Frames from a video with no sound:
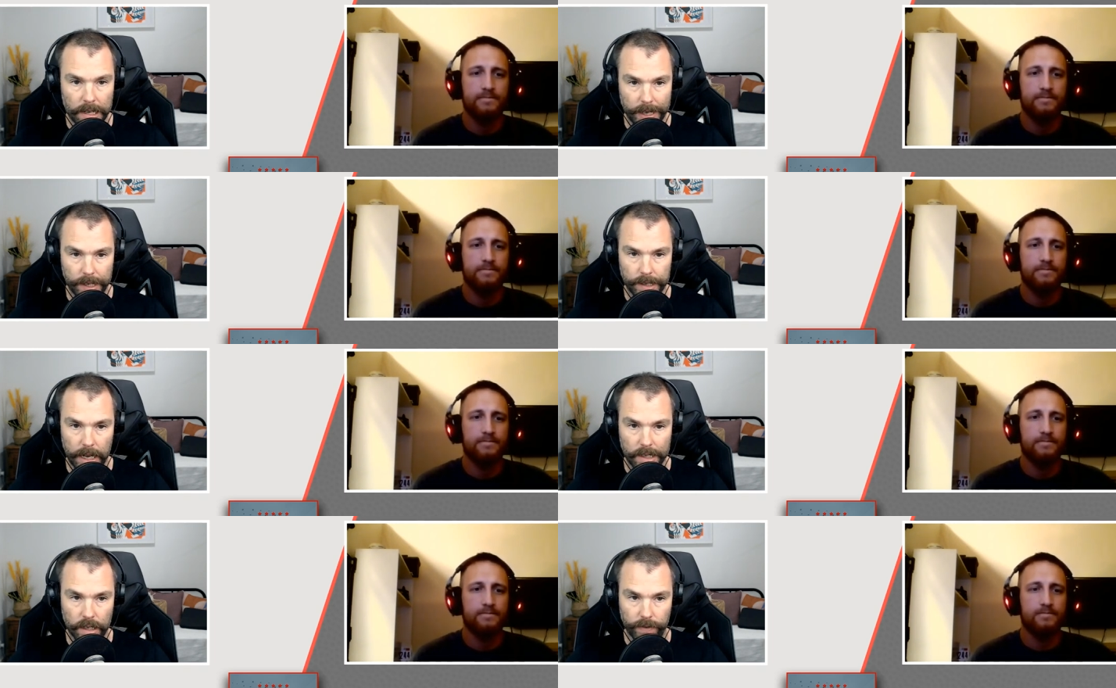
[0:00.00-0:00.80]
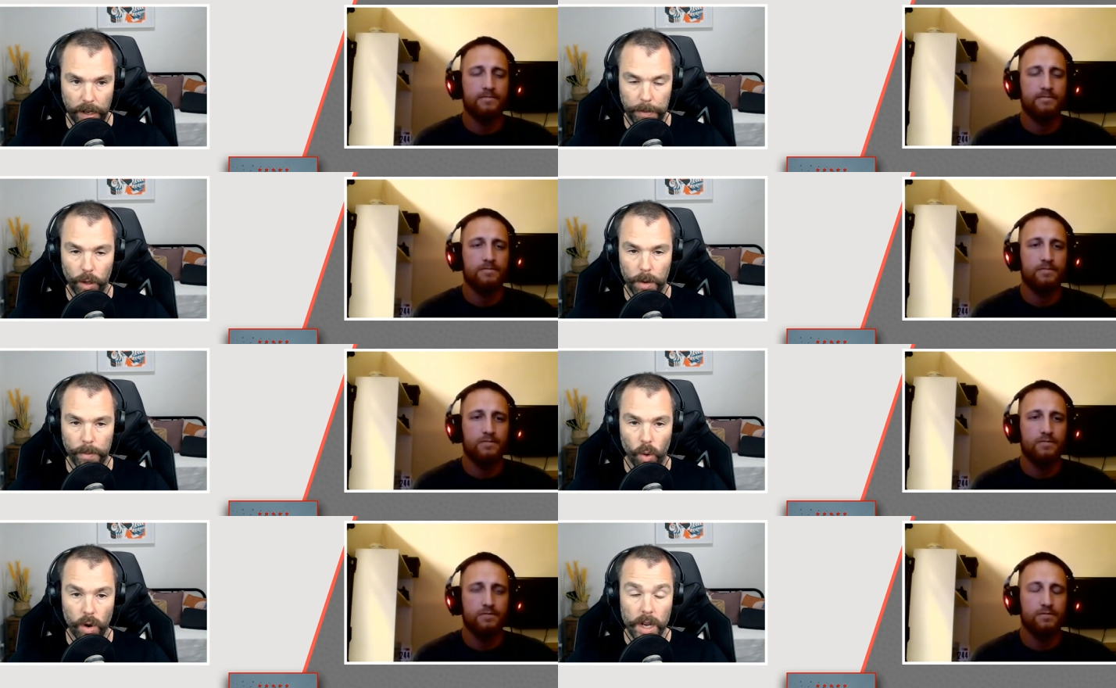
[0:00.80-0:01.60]
Speaker 1: he starts to develop a little bit more,
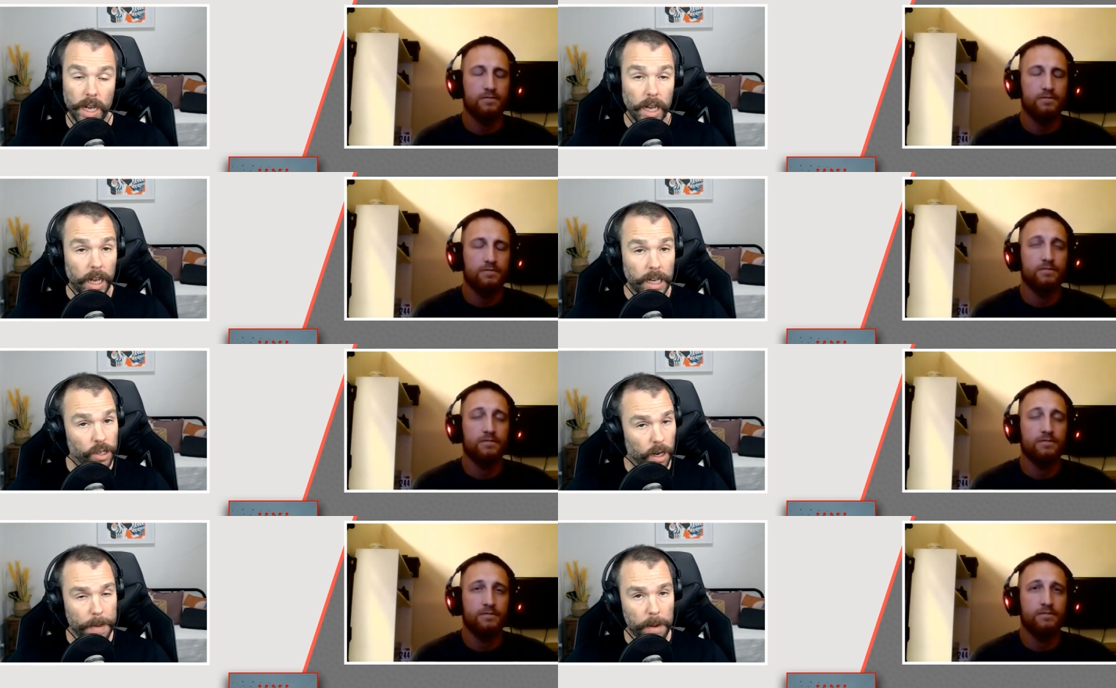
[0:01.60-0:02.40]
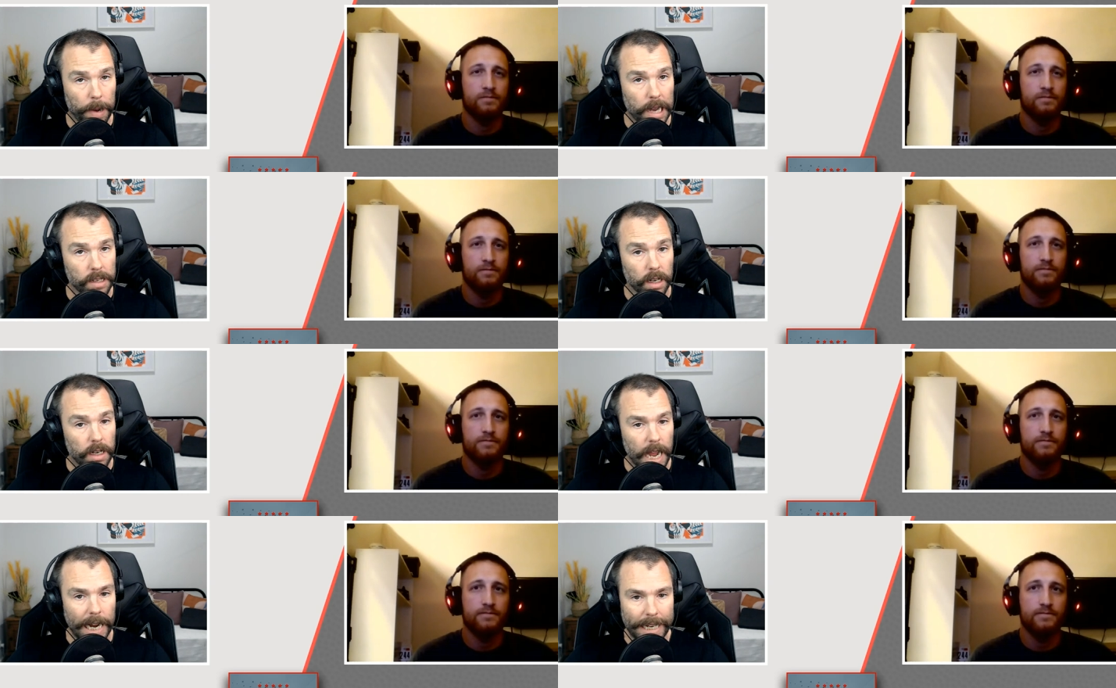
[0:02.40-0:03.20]
he's not a bad passer,
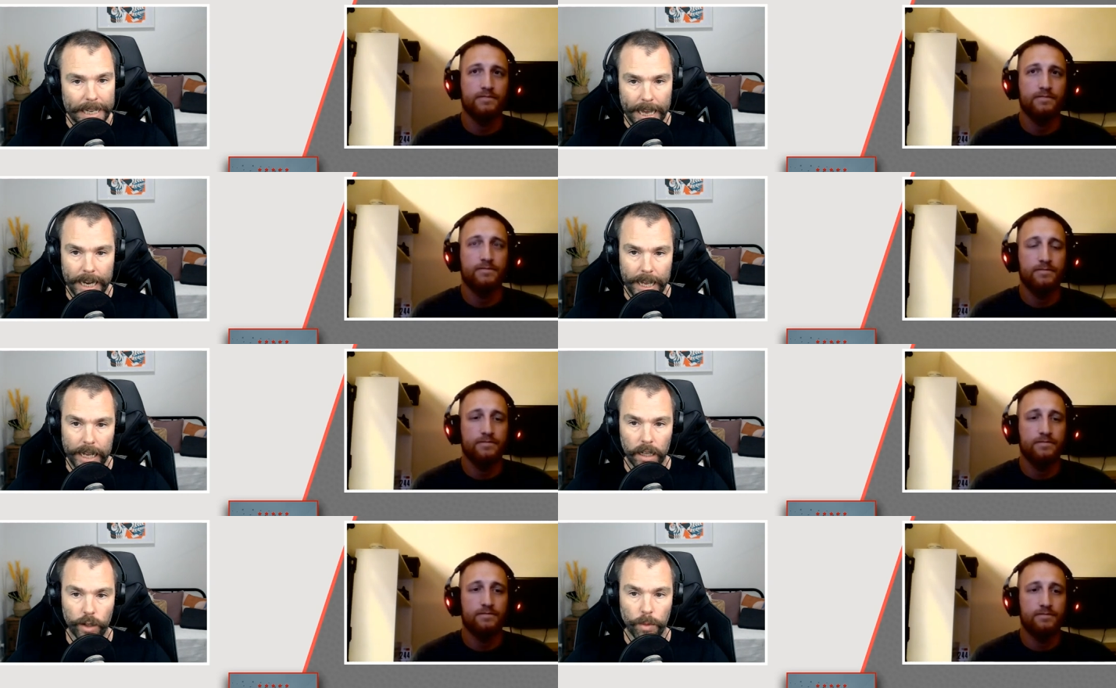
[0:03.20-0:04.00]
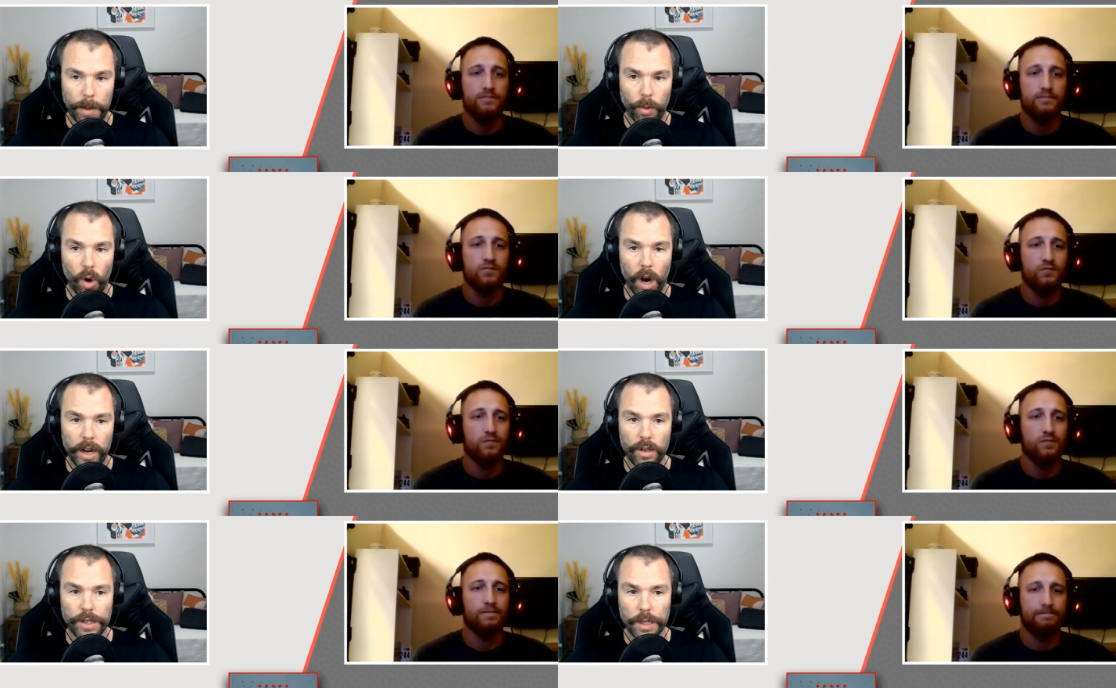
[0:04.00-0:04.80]
and he can handle a little bit more higher
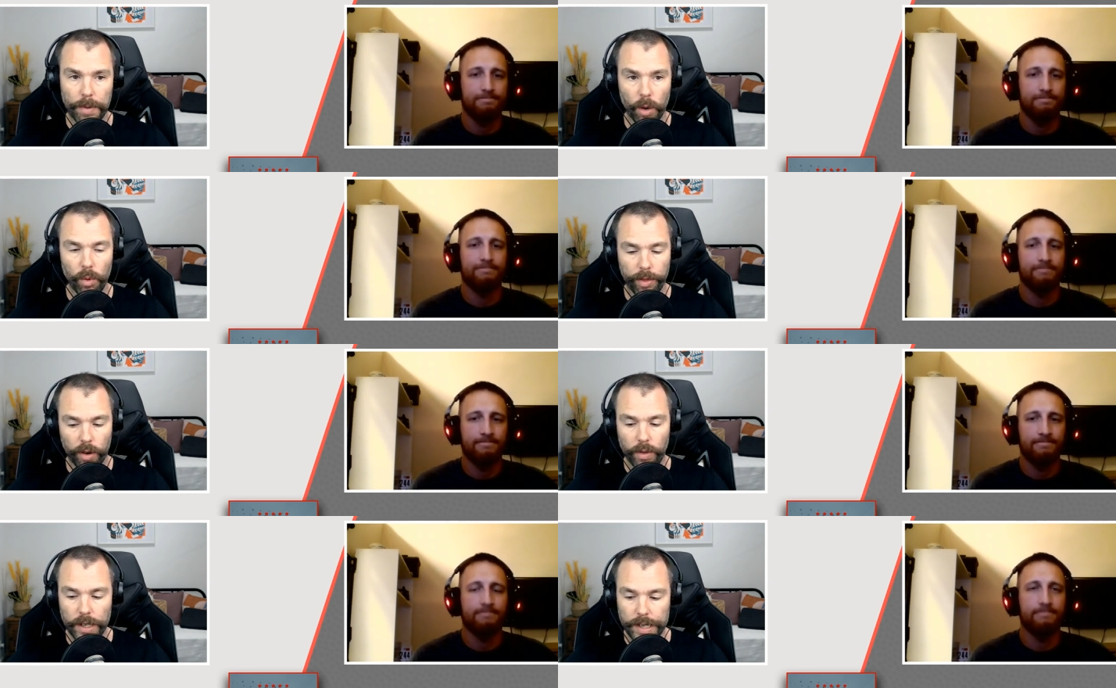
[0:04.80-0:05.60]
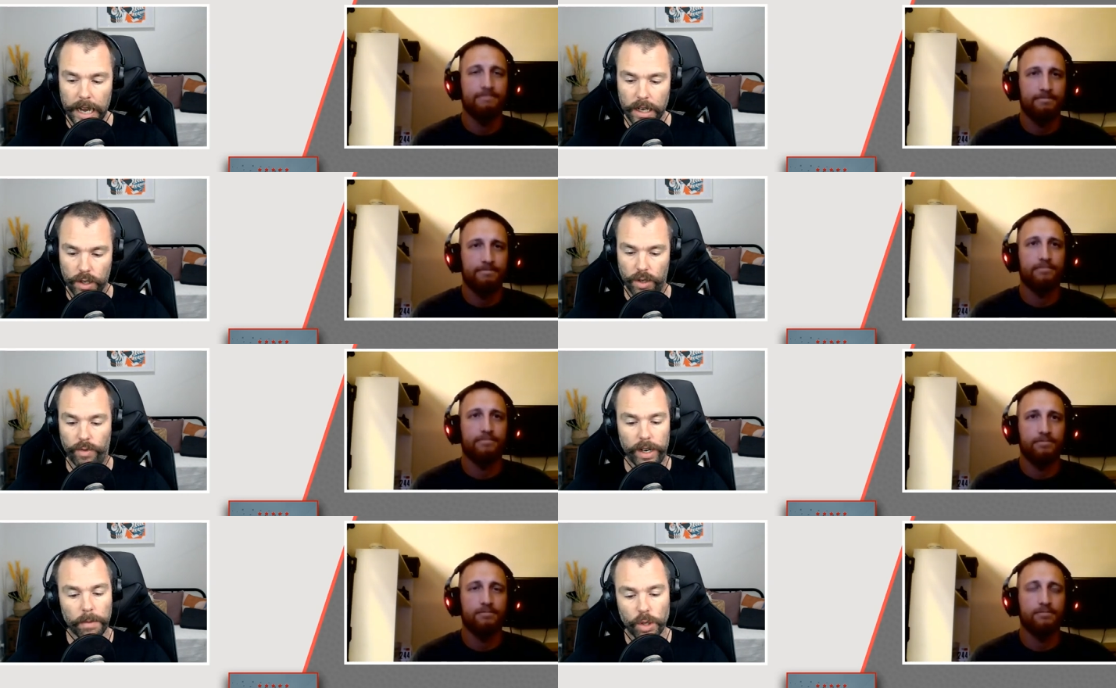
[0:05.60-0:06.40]
usage. But I will throw this out to you, Rhett, and
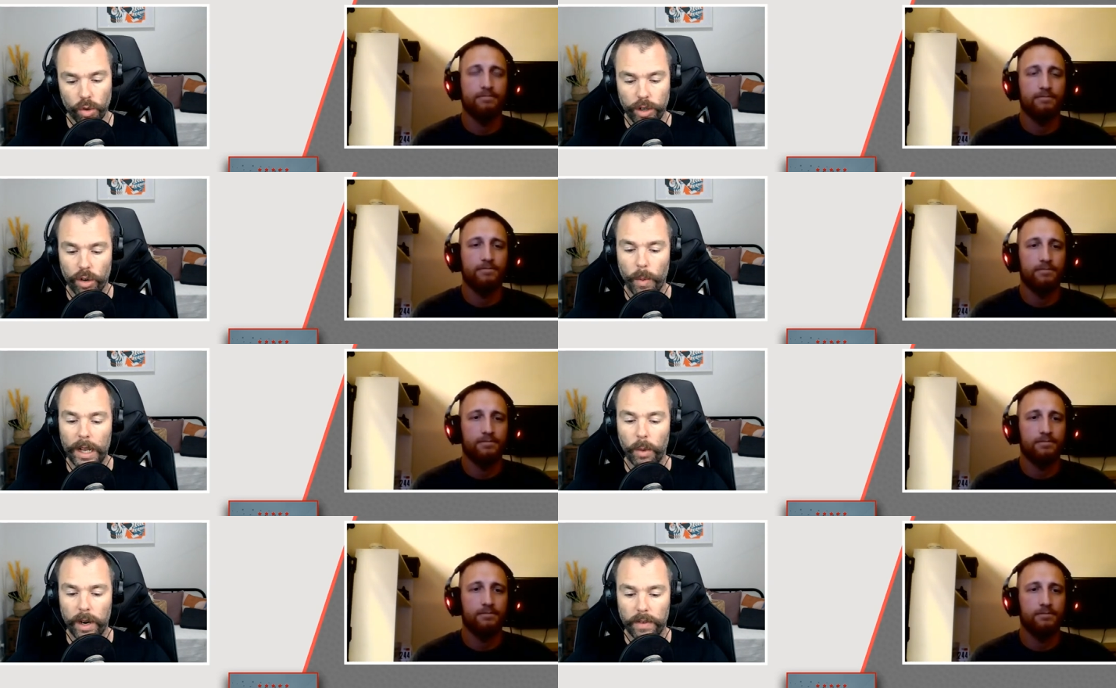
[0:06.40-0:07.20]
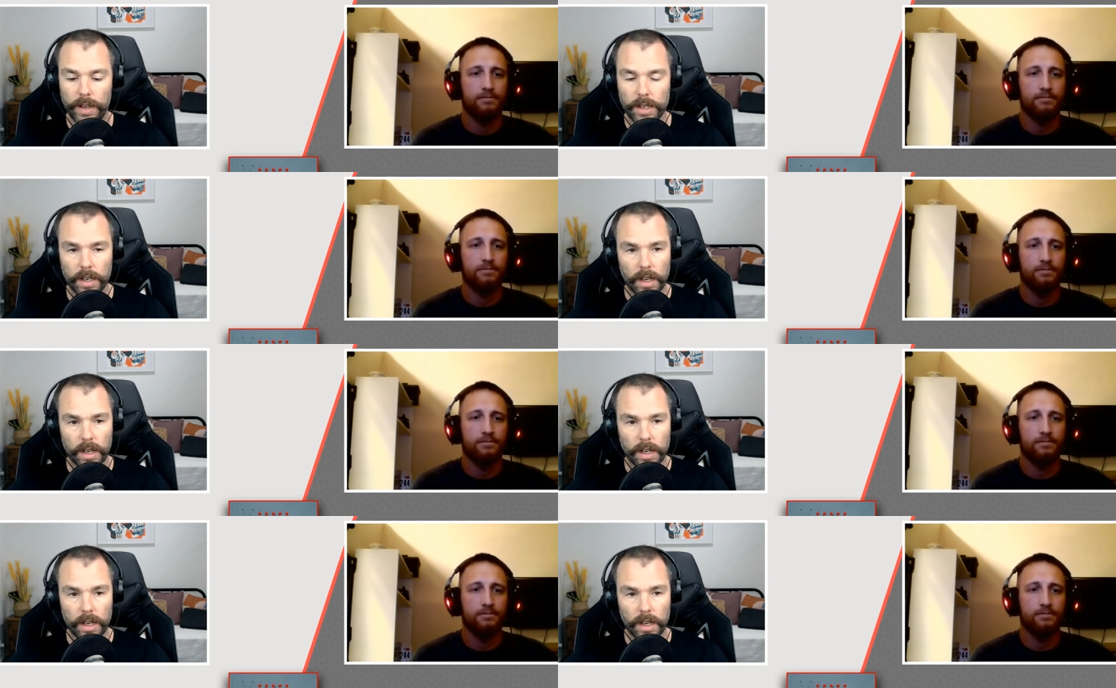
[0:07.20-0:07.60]
I'm sure you're well aware of this.